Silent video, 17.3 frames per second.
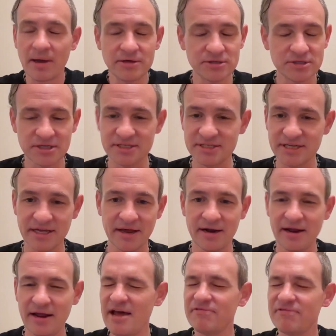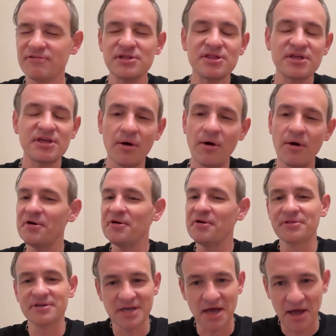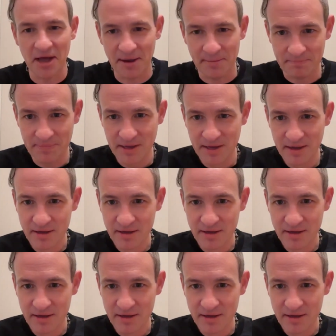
I used to say that, everything all the time.